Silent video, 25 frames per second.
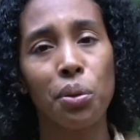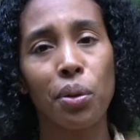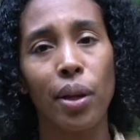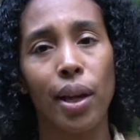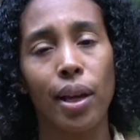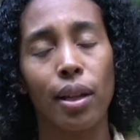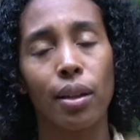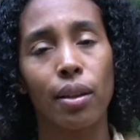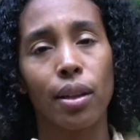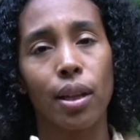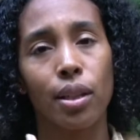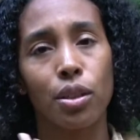
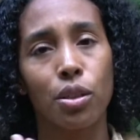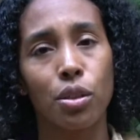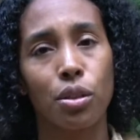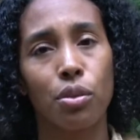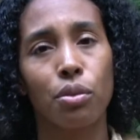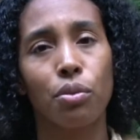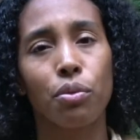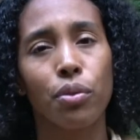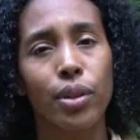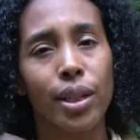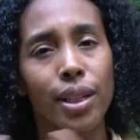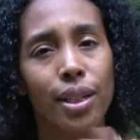and that
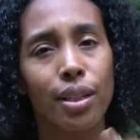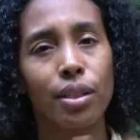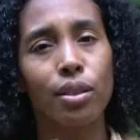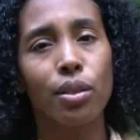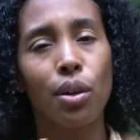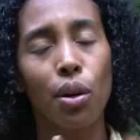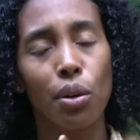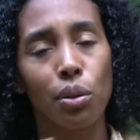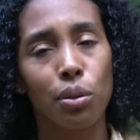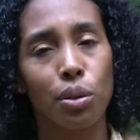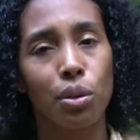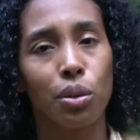you're really
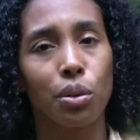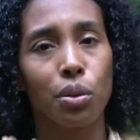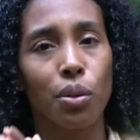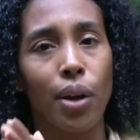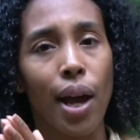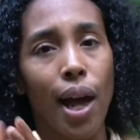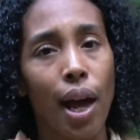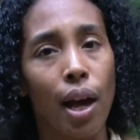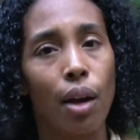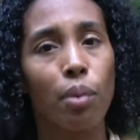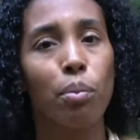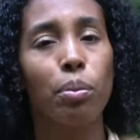going to
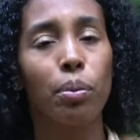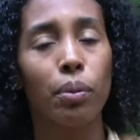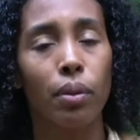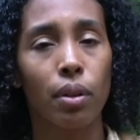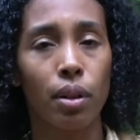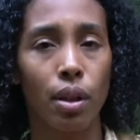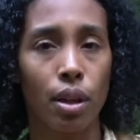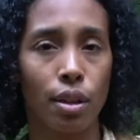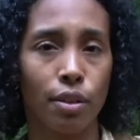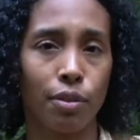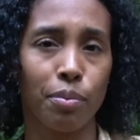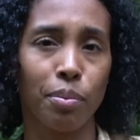help a
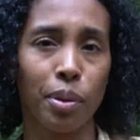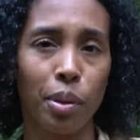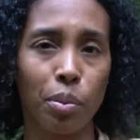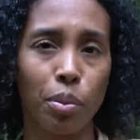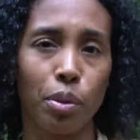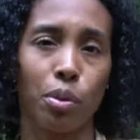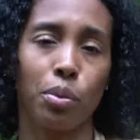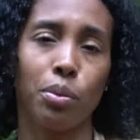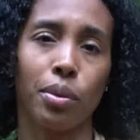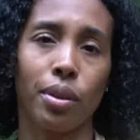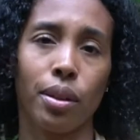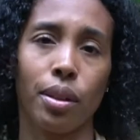lot of people
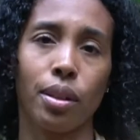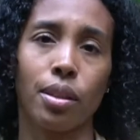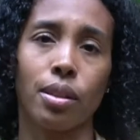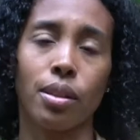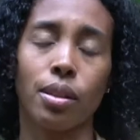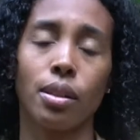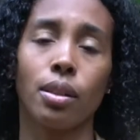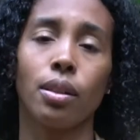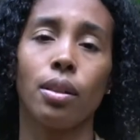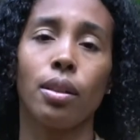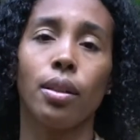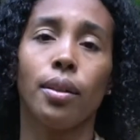with
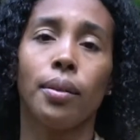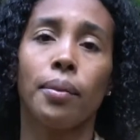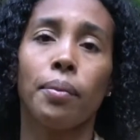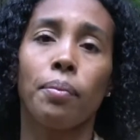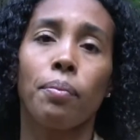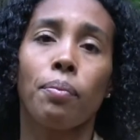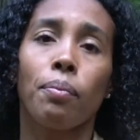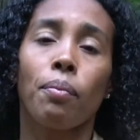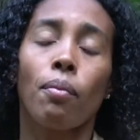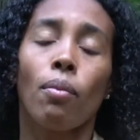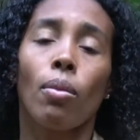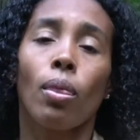this.
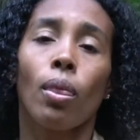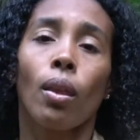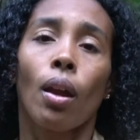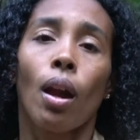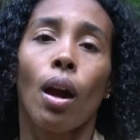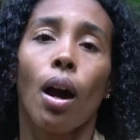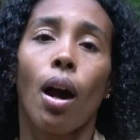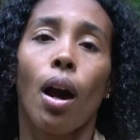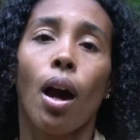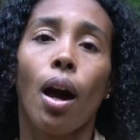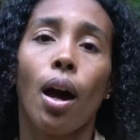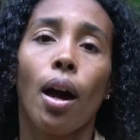
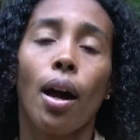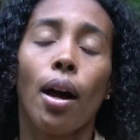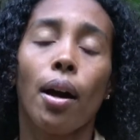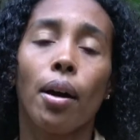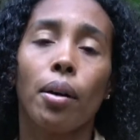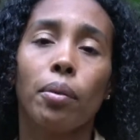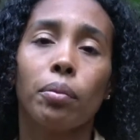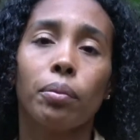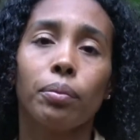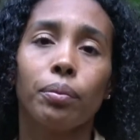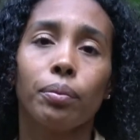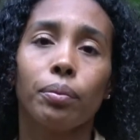
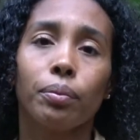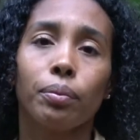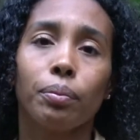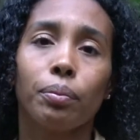Um,